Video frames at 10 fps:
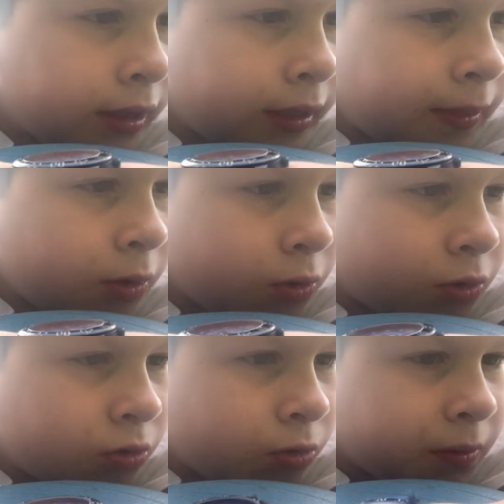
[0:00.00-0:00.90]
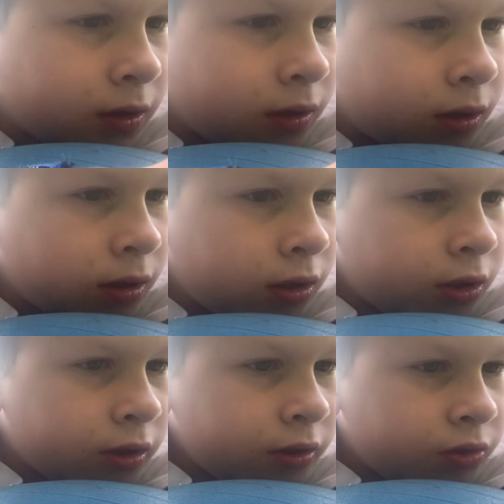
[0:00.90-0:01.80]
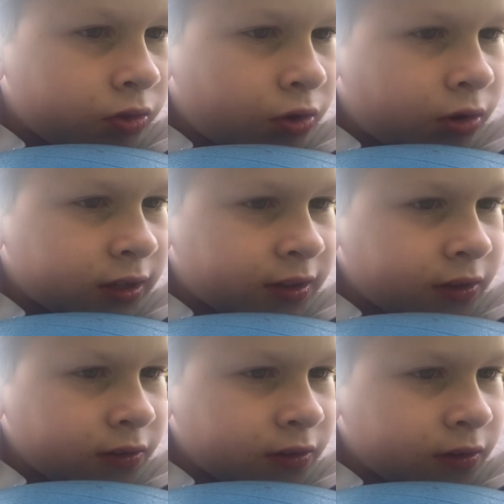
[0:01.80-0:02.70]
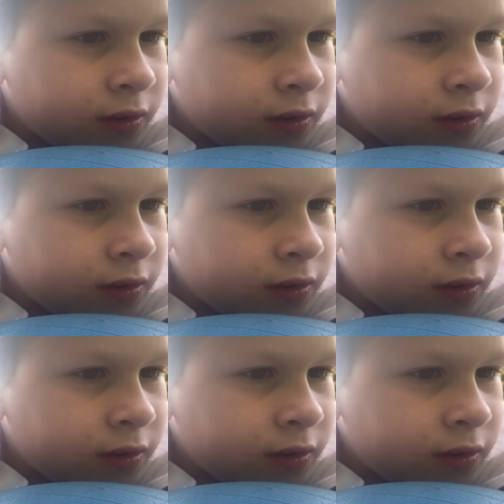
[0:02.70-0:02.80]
Get out, you stupid don't idiot.